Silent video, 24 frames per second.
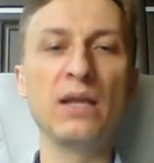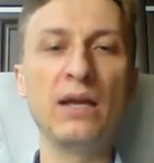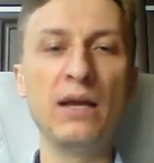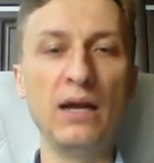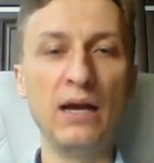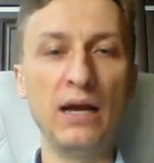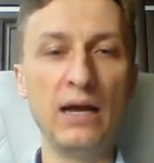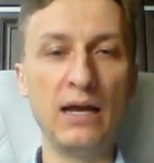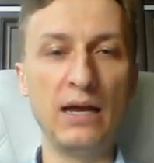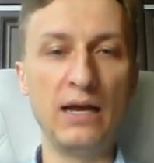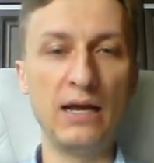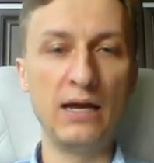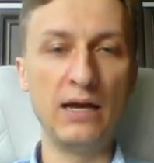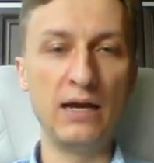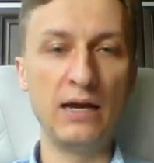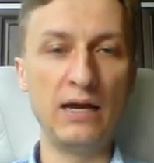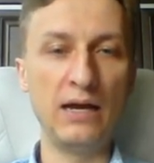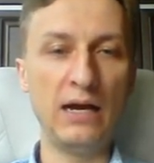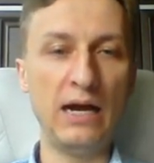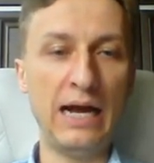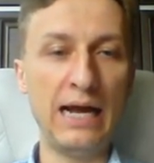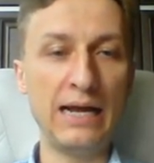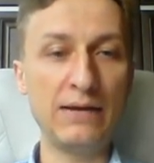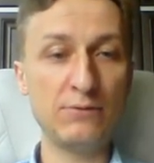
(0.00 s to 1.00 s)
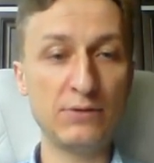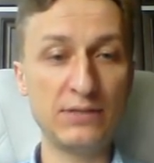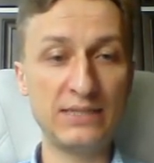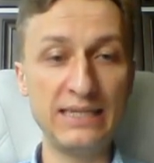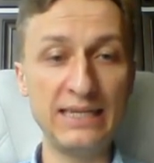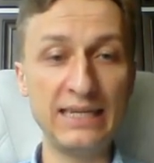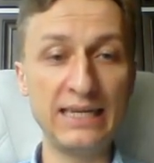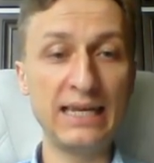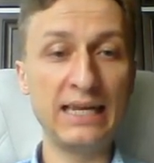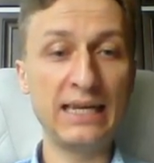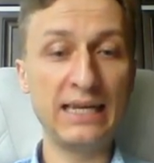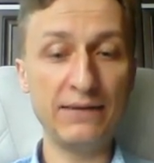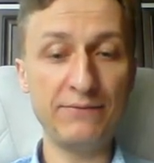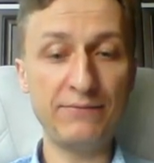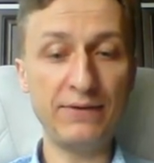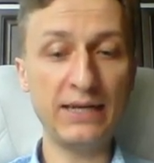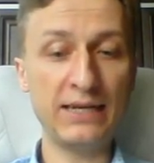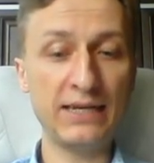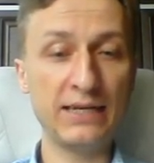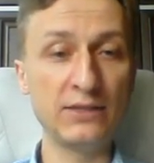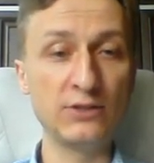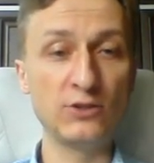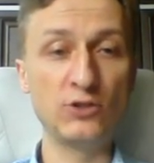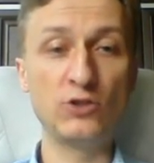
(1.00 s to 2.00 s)
I was thinking if I
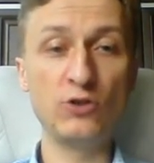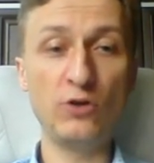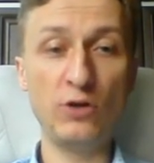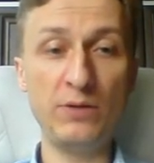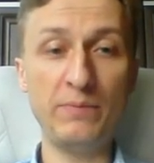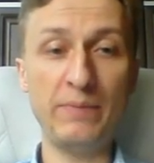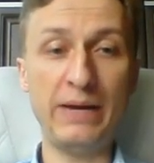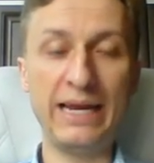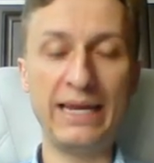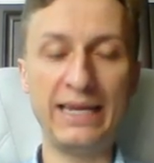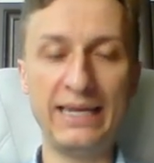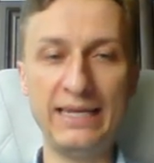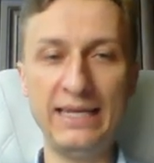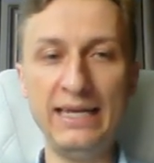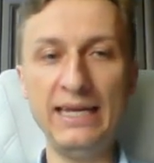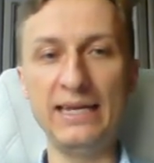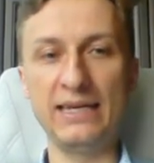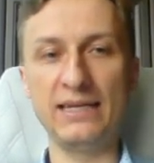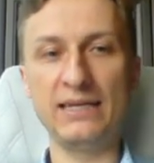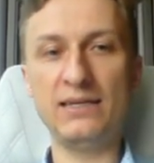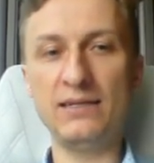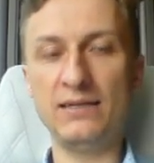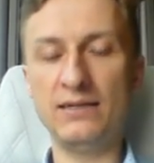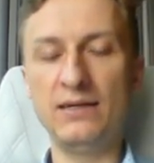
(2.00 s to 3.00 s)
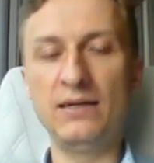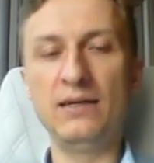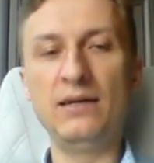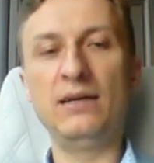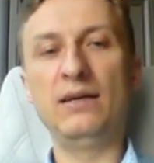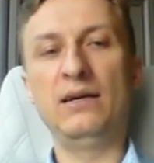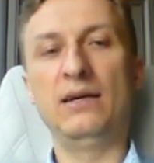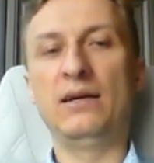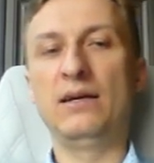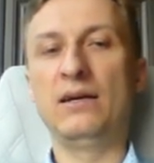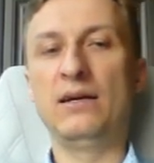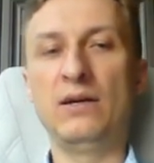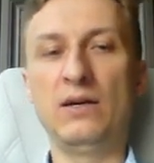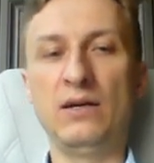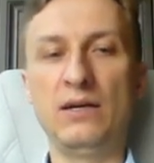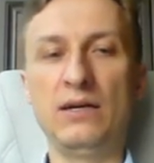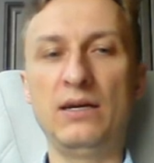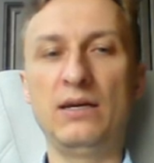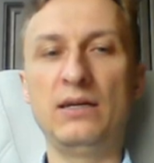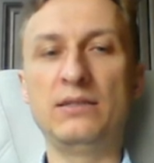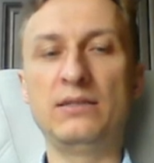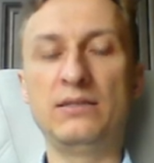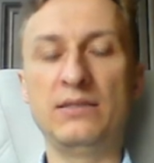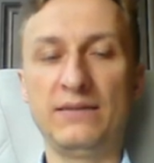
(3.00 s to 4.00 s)
can join my king,
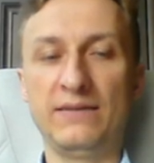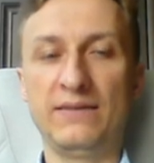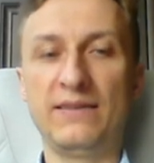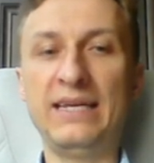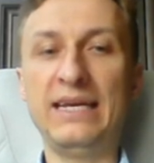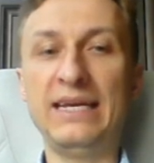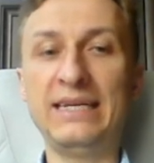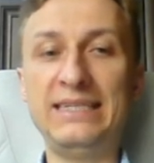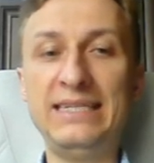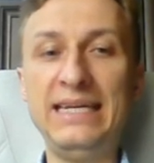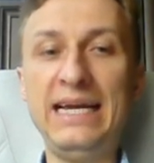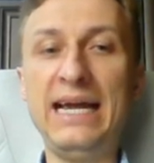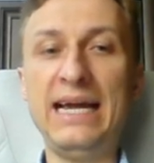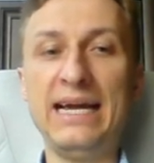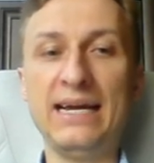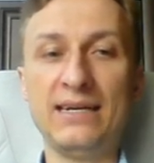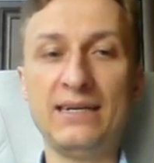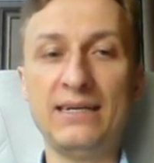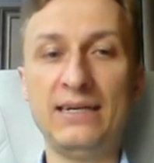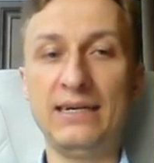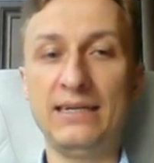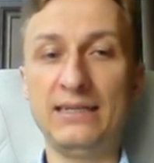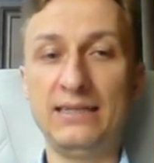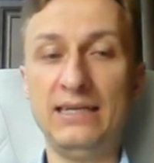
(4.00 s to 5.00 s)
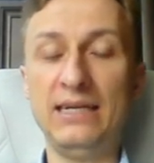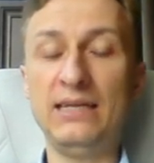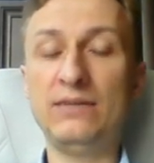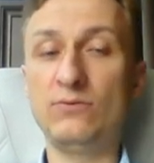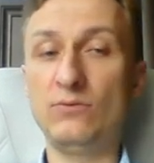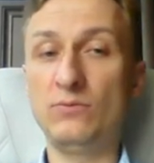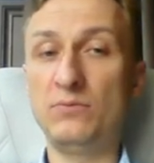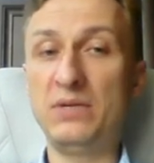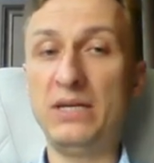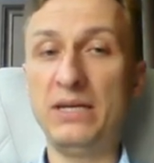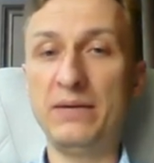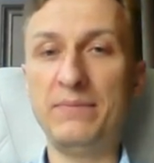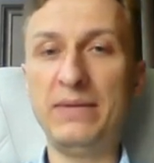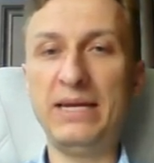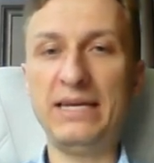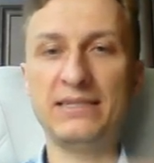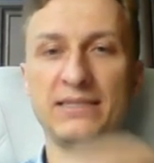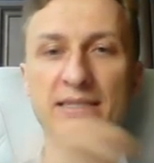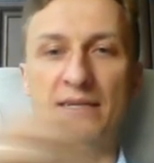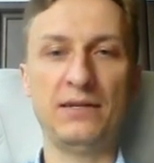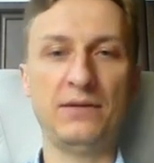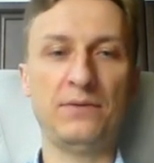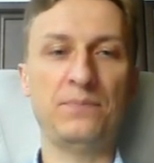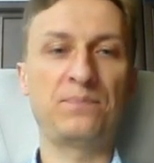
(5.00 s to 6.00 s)
the attack, that would be
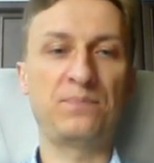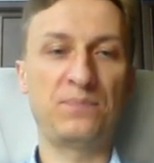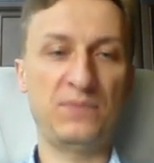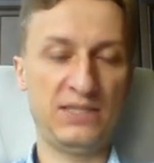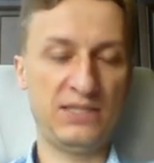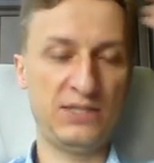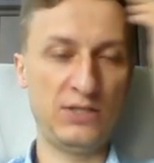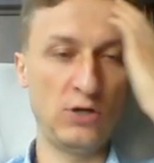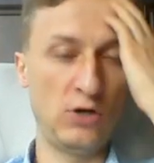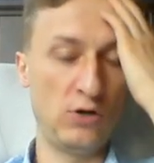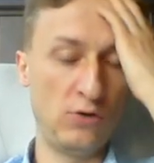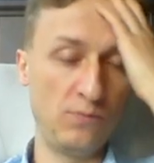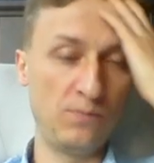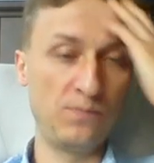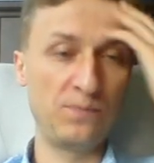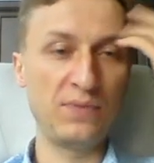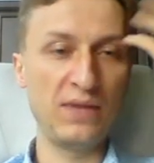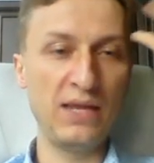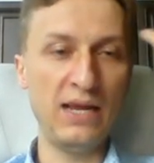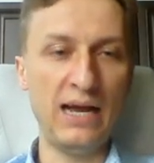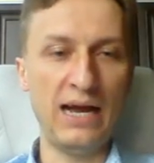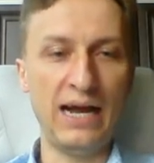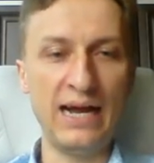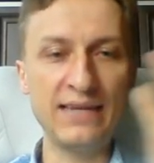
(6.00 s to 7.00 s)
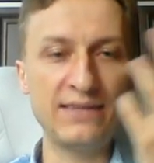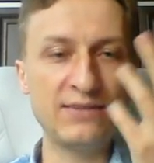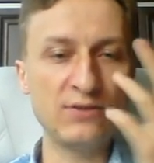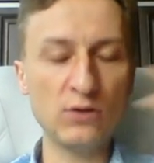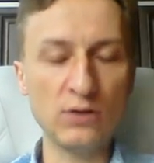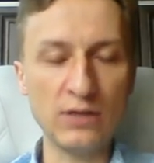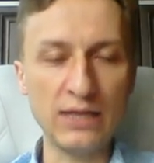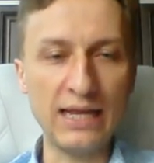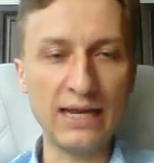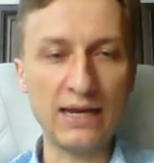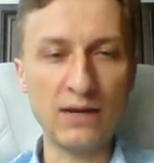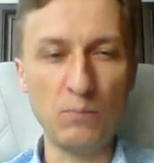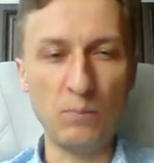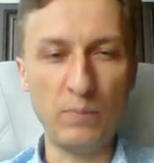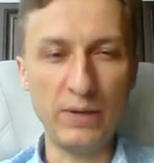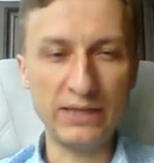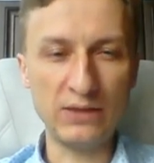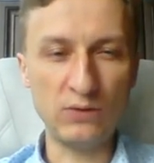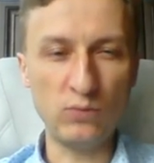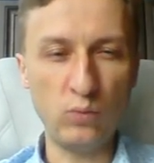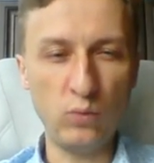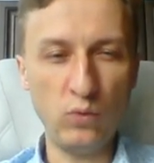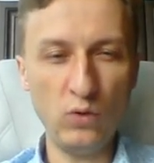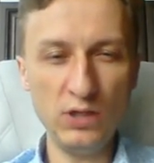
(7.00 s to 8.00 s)
amazing. So I thought
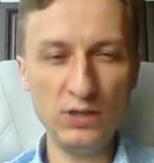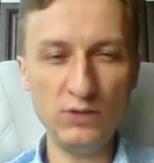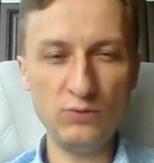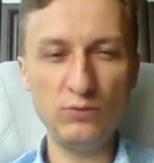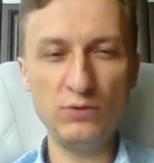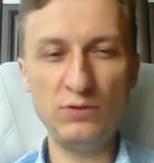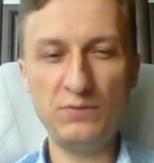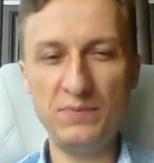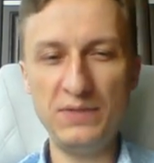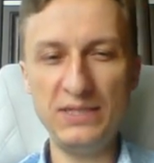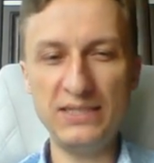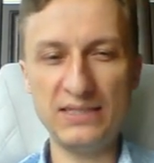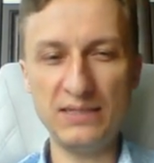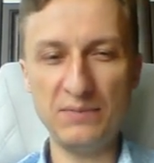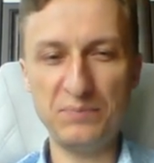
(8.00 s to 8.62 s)
but what would be the